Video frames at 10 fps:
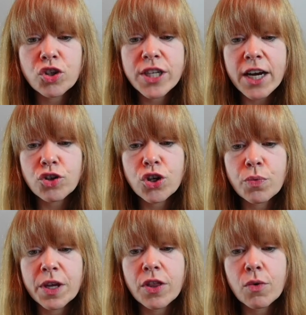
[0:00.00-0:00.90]
much
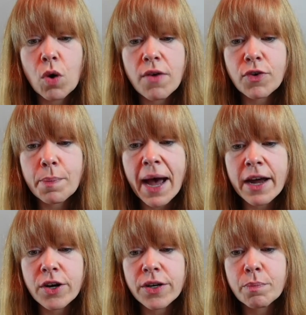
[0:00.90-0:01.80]
texture with the waffle
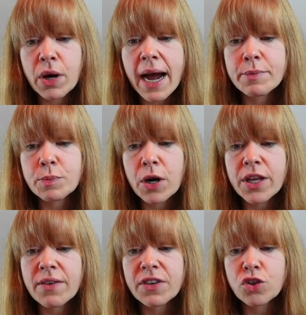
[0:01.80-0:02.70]
pattern. Perhaps
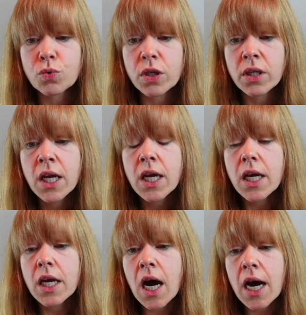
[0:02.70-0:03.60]
part of the visual
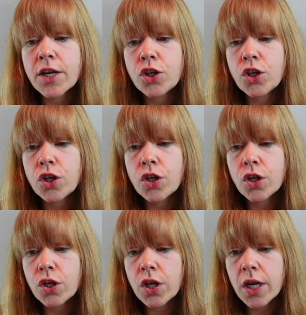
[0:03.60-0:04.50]

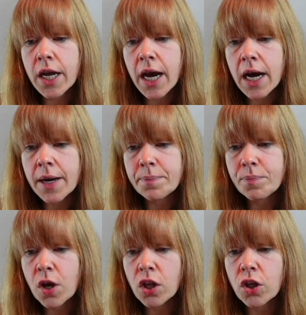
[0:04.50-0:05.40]

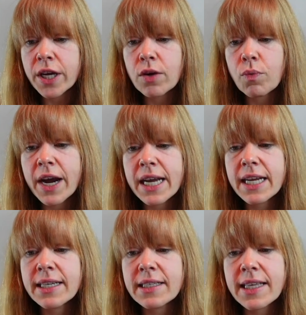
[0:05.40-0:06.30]
not looking
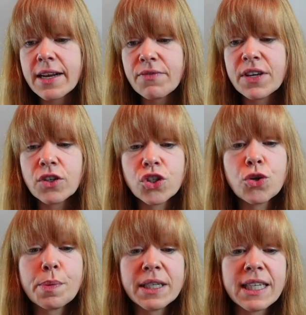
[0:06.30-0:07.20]
right is that it feels
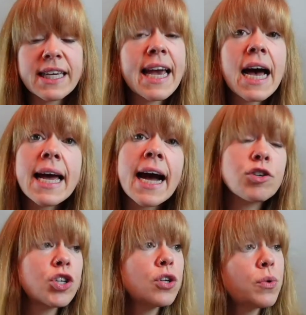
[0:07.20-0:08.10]
too busy. Yeah,
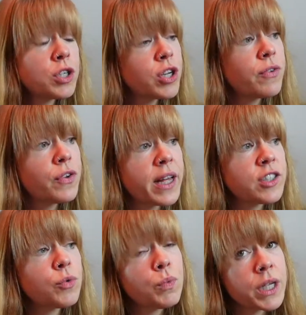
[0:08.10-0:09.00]
actually, you know what, Jennifer?
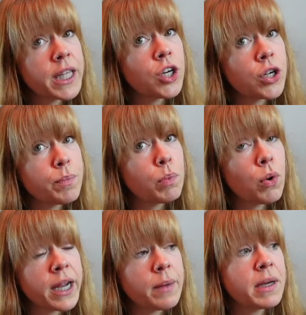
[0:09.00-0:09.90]
That's a really good
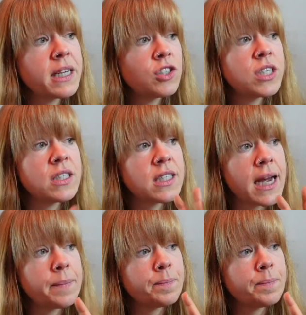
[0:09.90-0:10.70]
point because it